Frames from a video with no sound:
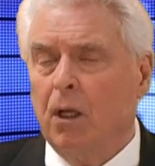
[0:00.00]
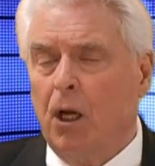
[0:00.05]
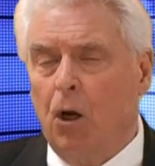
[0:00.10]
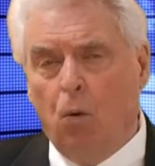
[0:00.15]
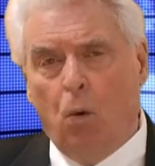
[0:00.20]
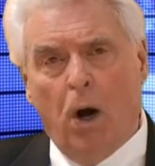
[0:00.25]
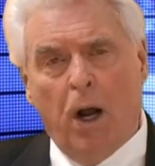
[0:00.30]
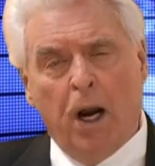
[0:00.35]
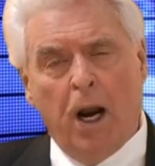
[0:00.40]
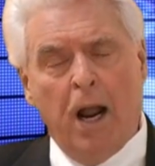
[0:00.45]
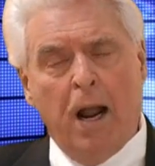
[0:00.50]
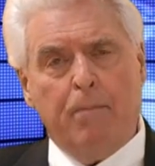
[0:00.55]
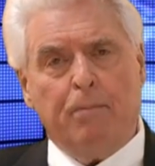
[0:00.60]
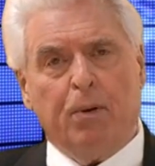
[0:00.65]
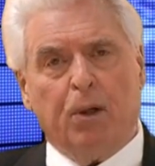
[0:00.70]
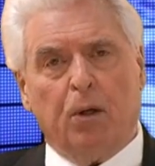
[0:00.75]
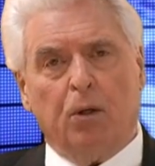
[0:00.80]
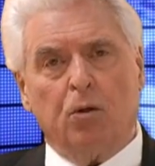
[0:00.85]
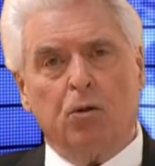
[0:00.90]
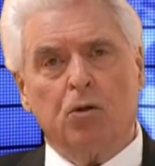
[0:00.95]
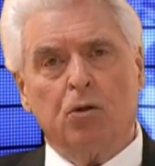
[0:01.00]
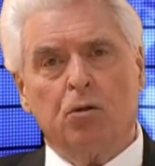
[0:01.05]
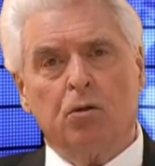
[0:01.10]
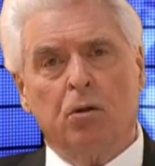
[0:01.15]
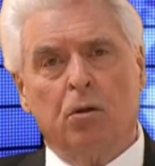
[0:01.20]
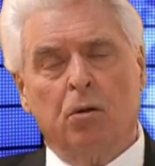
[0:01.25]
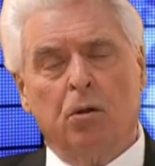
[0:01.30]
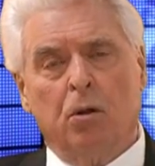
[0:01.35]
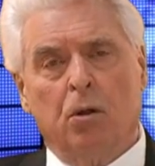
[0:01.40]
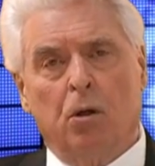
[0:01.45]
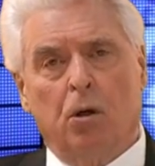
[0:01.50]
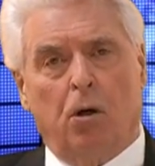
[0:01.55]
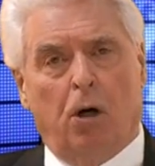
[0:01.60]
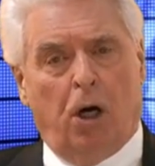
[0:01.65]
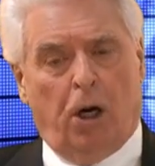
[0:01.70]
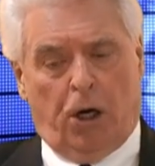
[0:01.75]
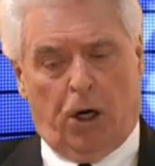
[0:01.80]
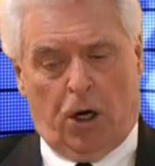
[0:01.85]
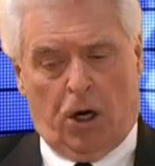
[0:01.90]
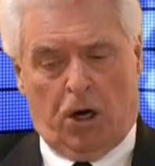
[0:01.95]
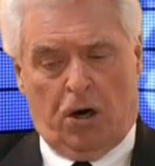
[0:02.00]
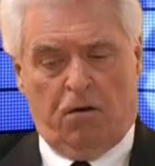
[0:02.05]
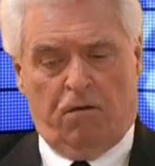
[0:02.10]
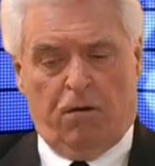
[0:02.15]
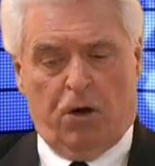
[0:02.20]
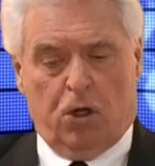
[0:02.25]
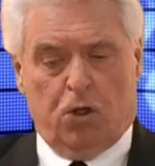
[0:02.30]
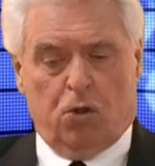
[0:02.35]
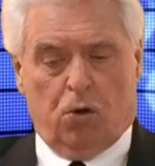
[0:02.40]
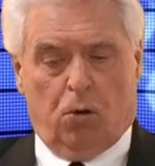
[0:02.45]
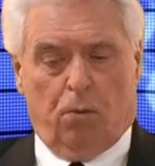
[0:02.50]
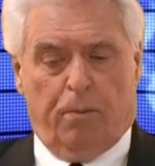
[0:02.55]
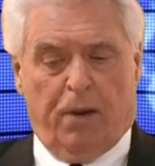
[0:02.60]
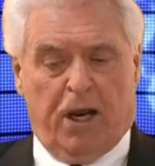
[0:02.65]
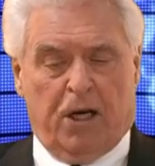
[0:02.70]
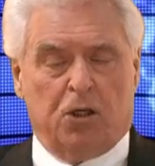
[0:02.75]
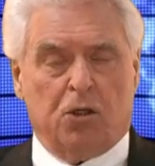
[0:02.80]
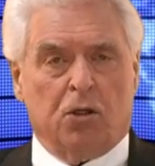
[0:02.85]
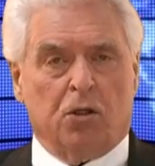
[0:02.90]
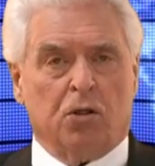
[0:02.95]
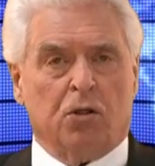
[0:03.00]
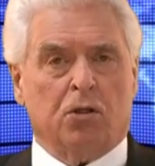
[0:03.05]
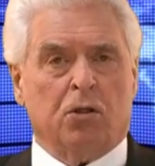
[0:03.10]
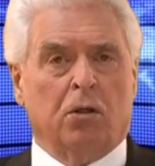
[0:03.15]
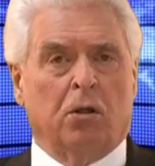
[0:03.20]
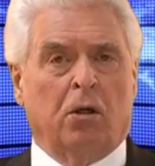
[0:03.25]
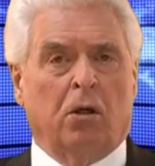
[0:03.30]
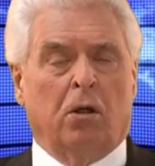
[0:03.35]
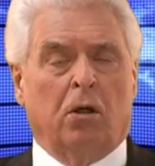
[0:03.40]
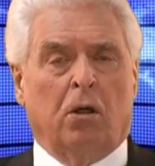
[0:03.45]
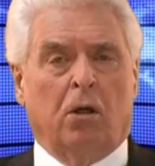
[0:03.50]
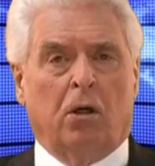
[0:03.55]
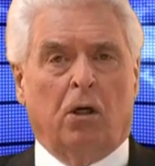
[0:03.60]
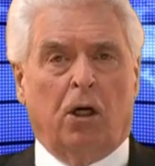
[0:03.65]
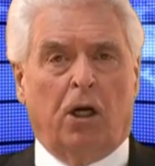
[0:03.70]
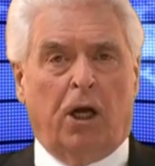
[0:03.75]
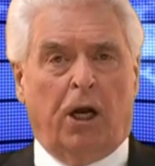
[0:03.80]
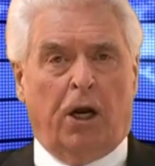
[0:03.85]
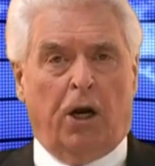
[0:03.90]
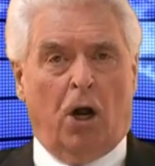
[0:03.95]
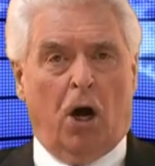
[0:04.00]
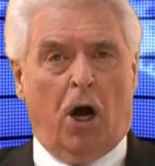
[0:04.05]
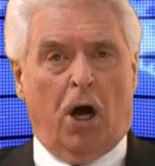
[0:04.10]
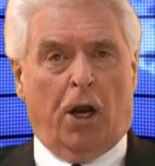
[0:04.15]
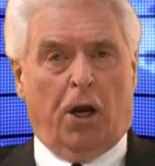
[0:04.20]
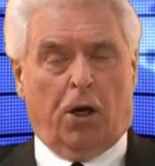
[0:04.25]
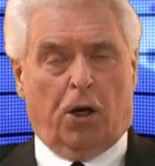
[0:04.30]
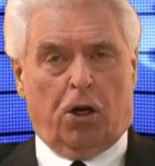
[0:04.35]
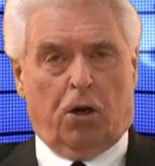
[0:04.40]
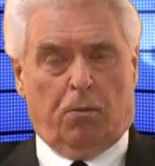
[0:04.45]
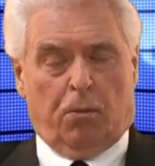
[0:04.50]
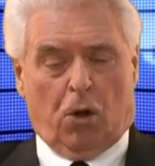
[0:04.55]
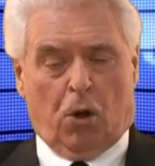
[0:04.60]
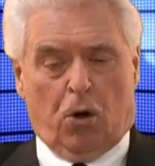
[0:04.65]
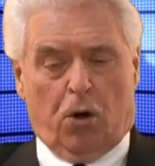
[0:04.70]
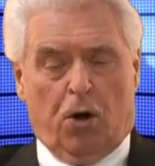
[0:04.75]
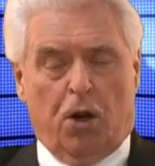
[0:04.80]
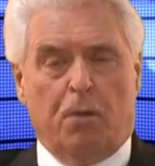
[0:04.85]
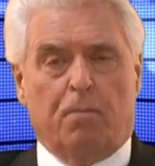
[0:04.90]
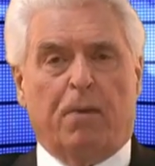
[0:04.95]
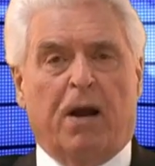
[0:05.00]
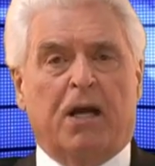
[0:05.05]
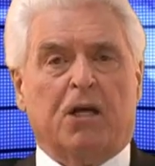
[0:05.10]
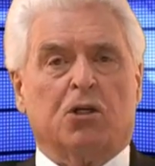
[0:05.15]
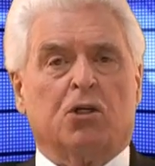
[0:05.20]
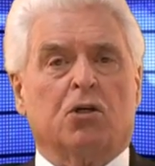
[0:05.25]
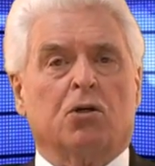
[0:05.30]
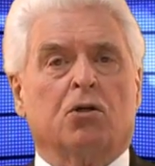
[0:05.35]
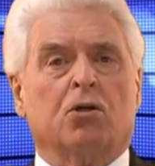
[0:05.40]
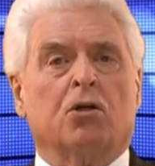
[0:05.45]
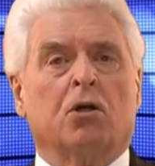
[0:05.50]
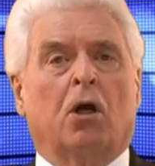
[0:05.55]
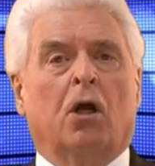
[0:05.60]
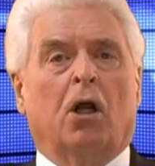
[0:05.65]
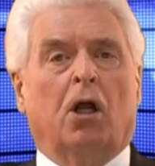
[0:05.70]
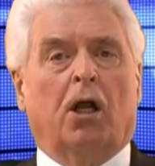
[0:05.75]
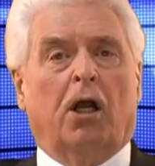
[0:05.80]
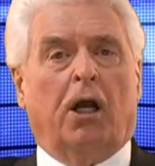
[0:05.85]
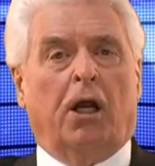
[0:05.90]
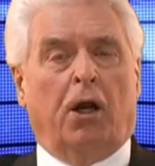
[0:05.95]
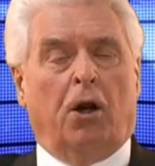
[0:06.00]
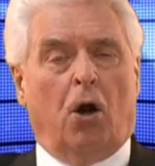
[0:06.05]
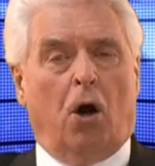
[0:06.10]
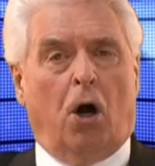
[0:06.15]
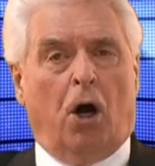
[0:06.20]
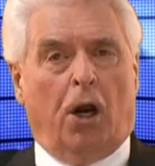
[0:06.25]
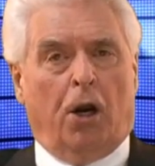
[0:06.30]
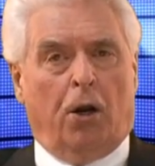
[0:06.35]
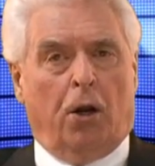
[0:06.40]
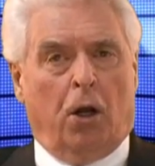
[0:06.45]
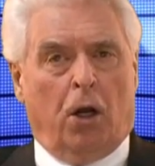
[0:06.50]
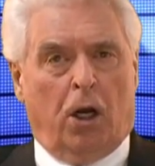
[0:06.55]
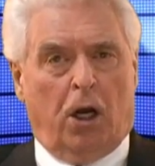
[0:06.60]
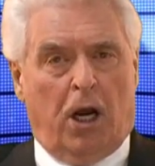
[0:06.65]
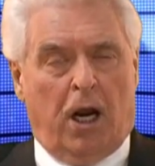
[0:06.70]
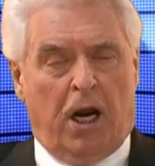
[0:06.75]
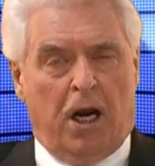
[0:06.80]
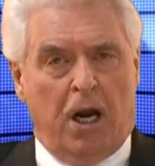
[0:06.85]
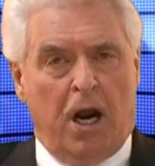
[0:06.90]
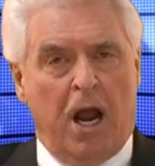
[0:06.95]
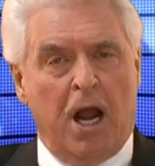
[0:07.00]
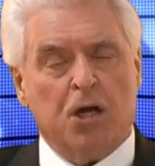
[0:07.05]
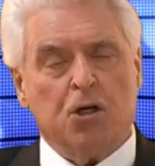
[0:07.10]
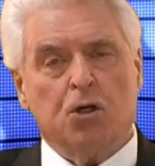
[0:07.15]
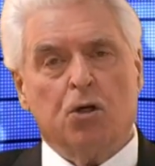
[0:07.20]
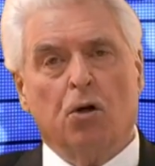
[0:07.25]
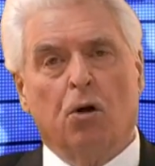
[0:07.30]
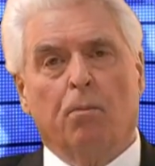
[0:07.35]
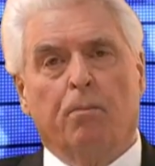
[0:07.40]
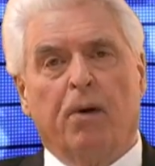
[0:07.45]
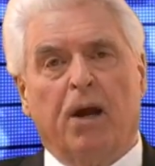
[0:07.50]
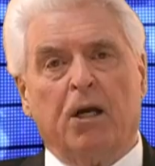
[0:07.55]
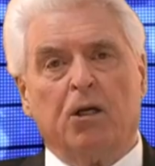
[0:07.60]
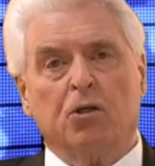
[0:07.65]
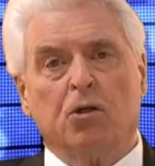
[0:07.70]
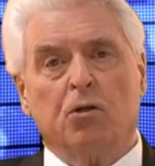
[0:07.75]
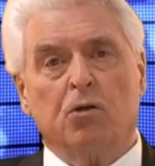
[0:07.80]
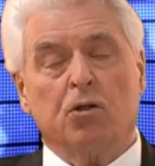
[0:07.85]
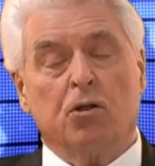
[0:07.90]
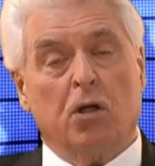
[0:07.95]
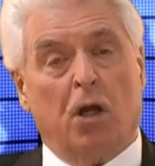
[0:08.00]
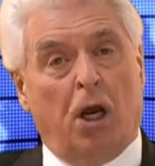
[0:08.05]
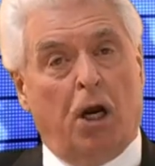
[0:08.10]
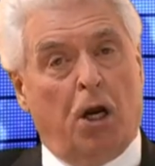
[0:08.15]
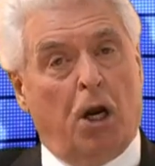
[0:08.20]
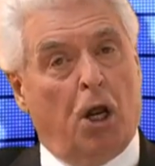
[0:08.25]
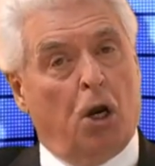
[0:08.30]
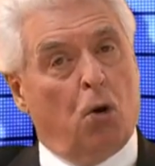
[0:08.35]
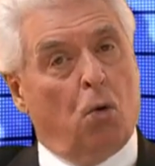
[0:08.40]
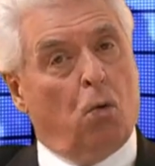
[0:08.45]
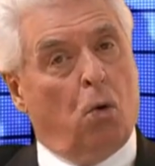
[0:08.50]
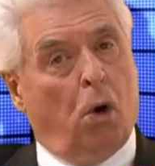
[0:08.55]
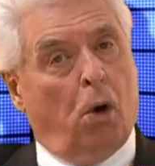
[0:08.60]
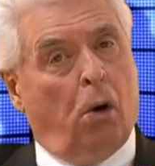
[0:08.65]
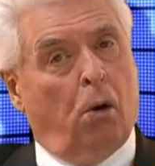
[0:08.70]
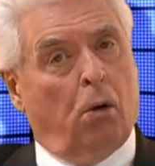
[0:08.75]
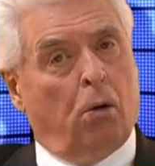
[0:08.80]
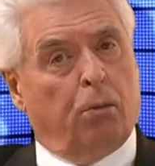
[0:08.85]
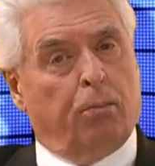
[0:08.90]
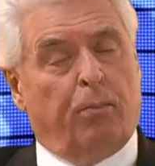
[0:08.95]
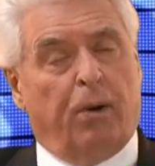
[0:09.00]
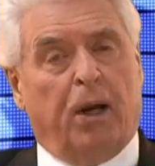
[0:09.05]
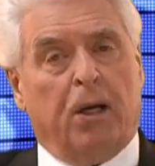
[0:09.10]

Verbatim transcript: And what happens? on an individual basis and on a community basis and on a national basis and then a world